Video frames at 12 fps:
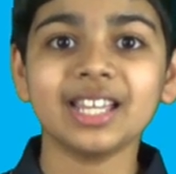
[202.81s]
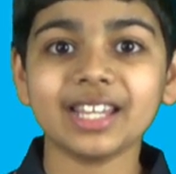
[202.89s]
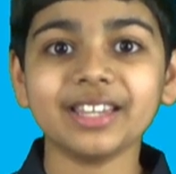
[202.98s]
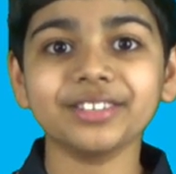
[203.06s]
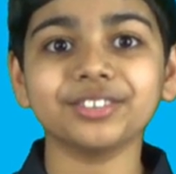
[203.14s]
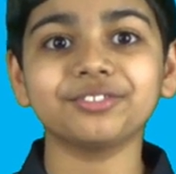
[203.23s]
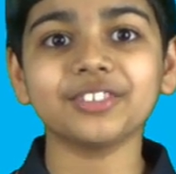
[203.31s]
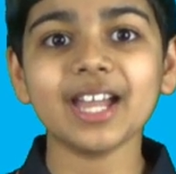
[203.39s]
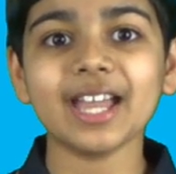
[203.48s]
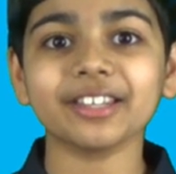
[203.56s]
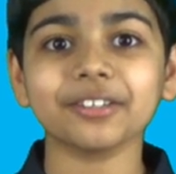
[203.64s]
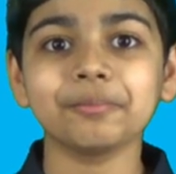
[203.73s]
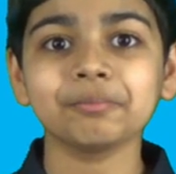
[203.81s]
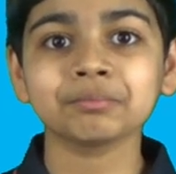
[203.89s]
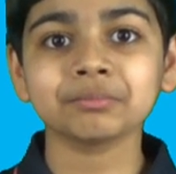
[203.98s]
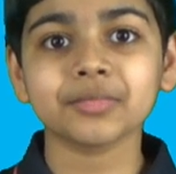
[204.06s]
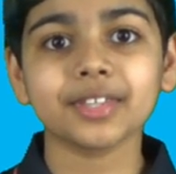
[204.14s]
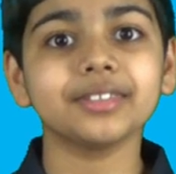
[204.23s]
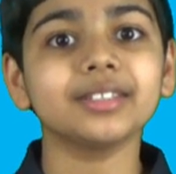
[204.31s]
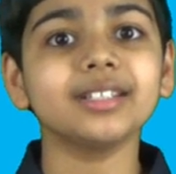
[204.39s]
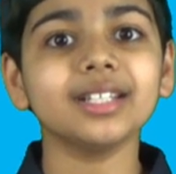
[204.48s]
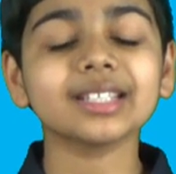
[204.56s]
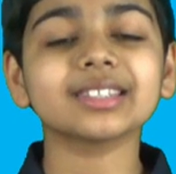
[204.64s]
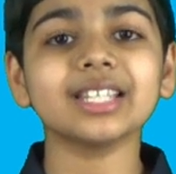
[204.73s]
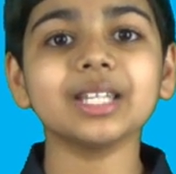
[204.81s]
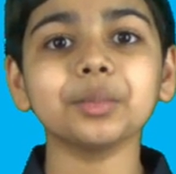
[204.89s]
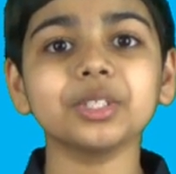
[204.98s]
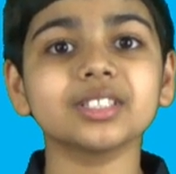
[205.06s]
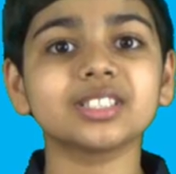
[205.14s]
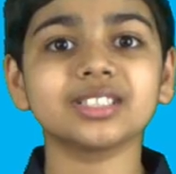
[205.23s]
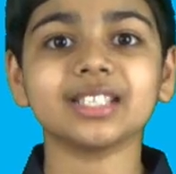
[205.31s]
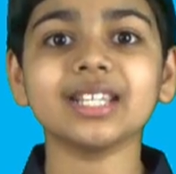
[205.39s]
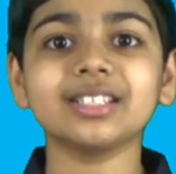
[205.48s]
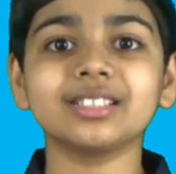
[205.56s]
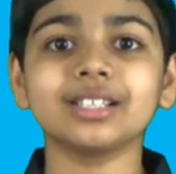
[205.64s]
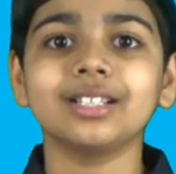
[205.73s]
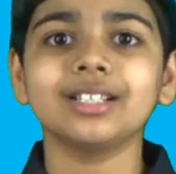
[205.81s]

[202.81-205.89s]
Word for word: and the flag. And the nickname of the state